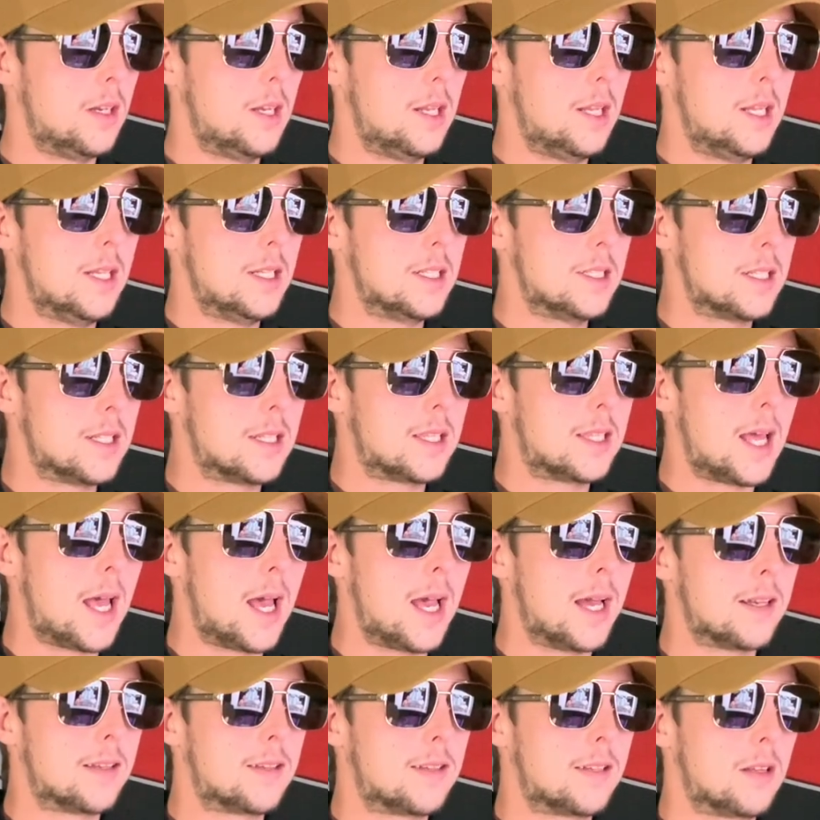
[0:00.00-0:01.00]
isn't
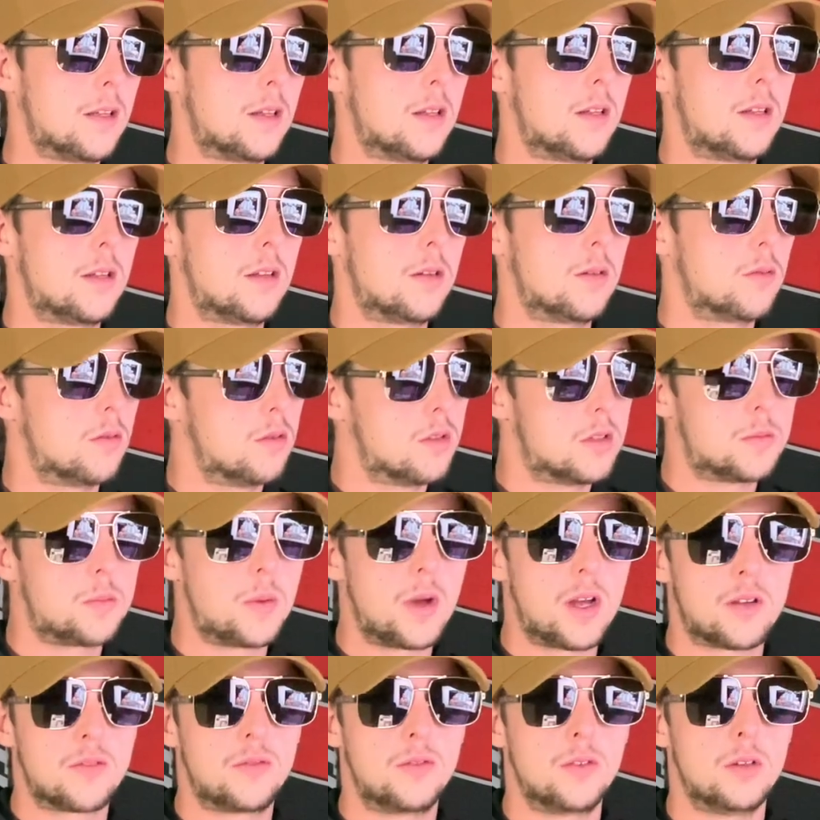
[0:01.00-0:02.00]
that
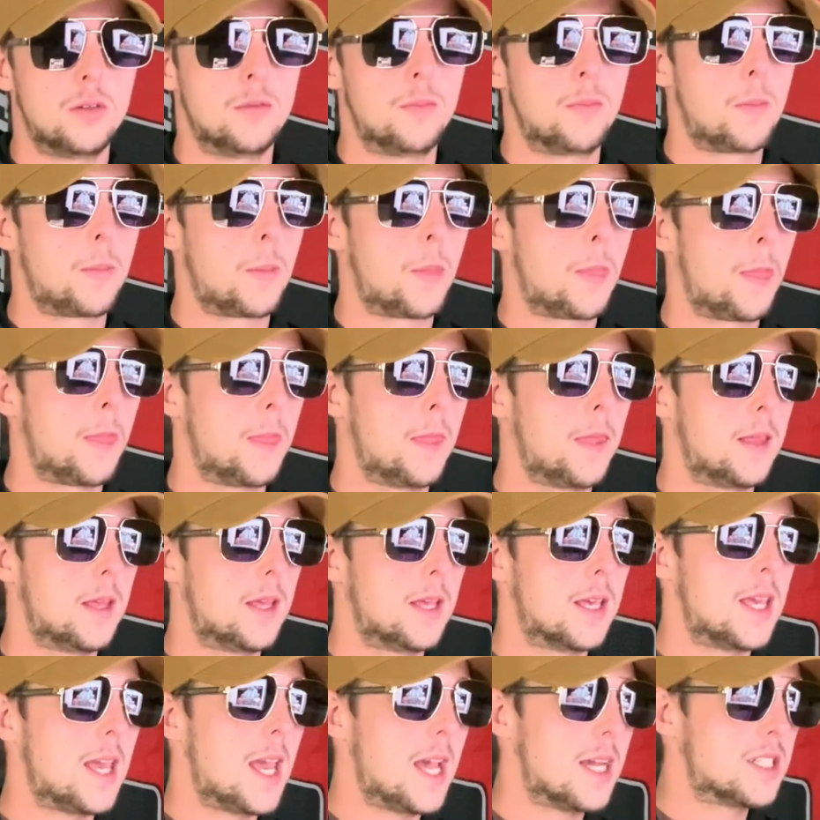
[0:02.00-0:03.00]
respectful.
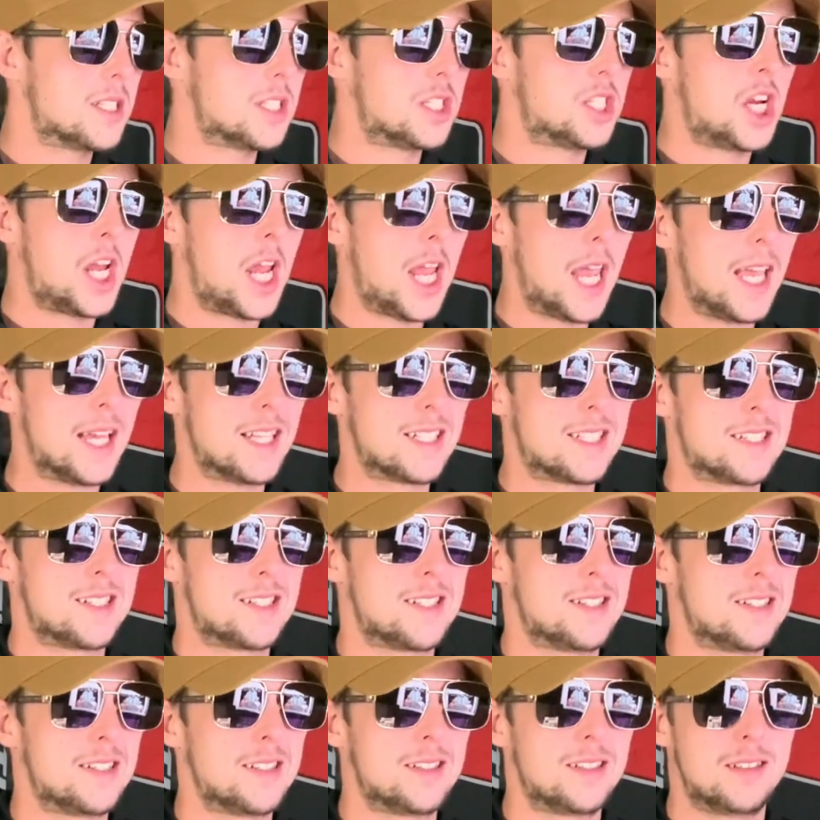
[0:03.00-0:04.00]
He has a chance,
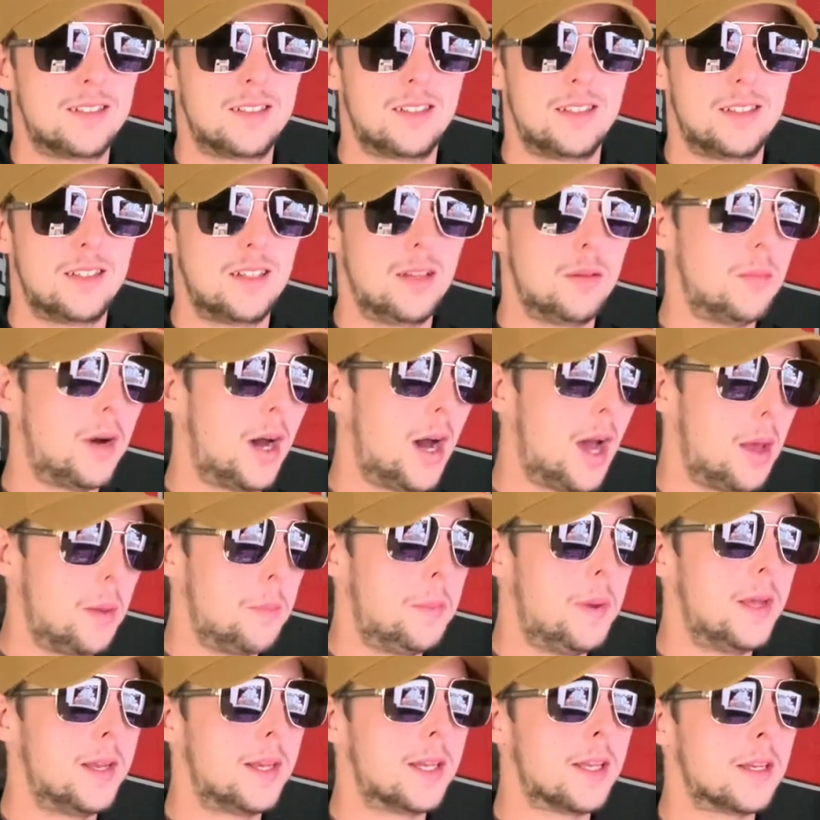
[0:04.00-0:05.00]
in my
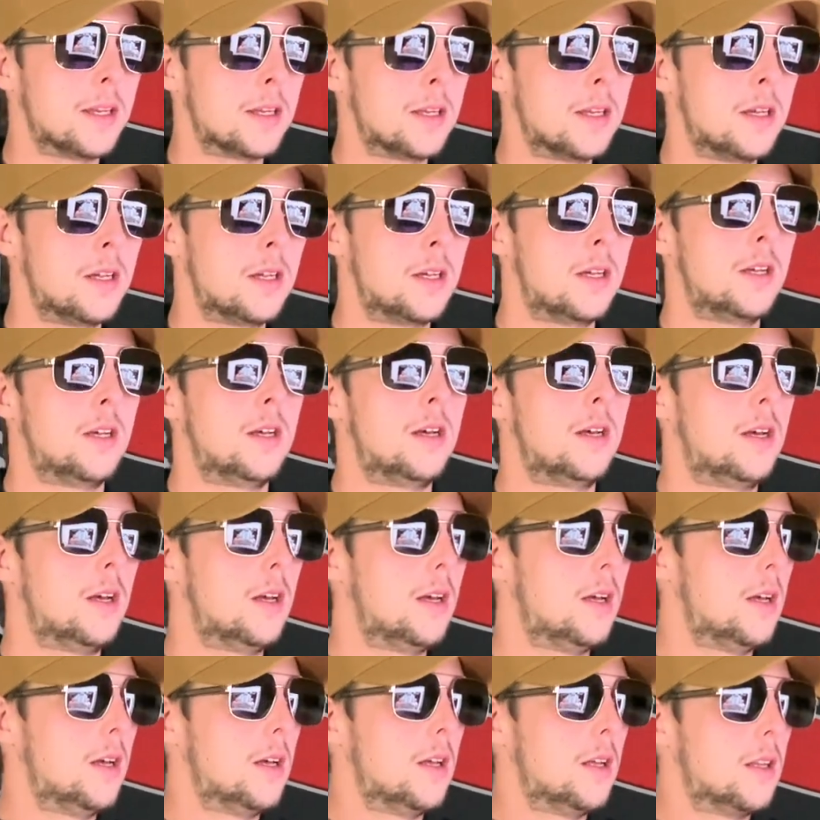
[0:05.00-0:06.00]
opinion.
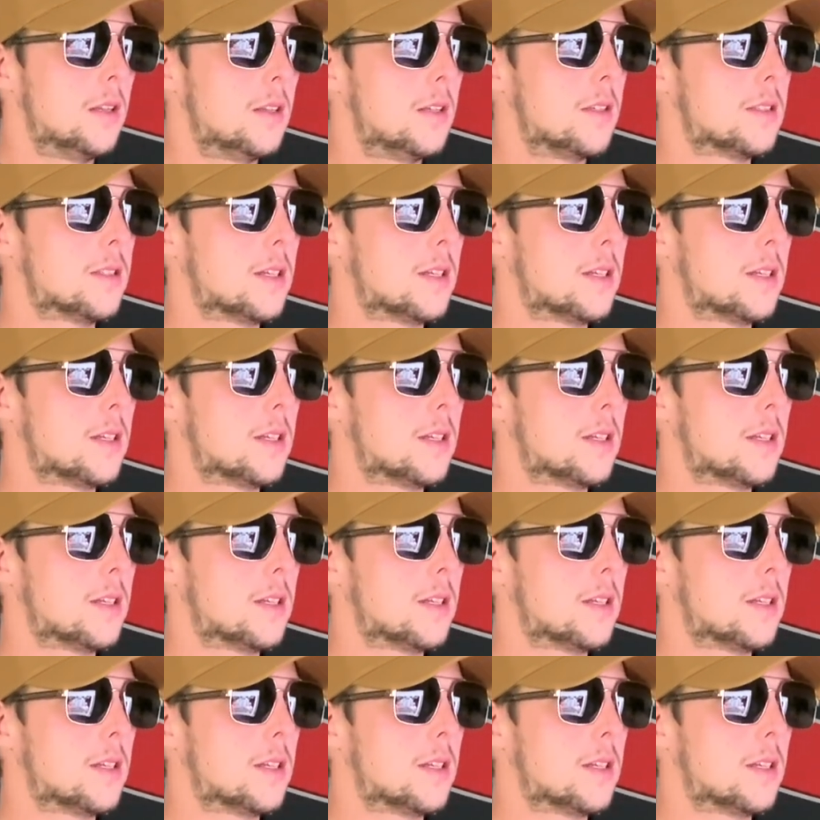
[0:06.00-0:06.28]
This